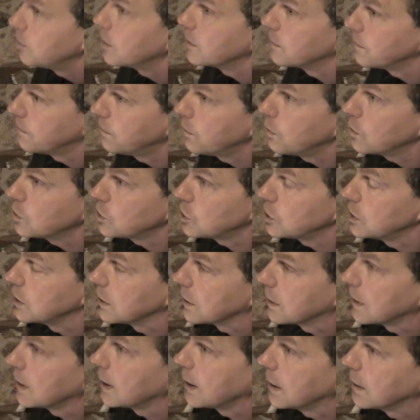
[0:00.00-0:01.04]
But
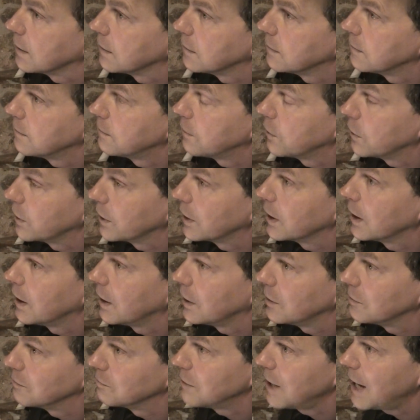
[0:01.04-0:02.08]
fortunately for the
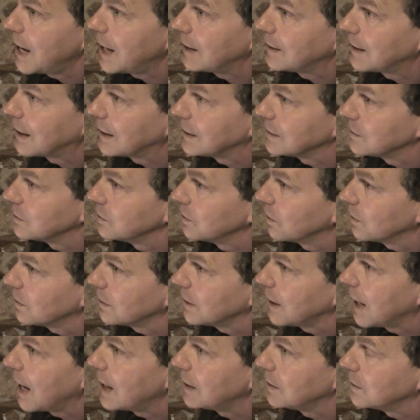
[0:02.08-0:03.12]
girl in red, that is
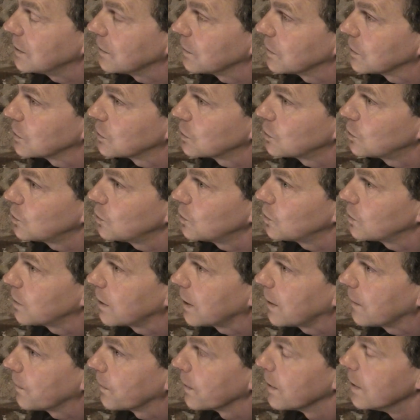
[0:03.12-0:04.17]
not the end of the
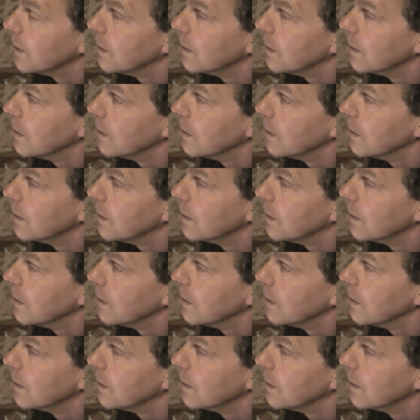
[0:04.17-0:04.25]
story,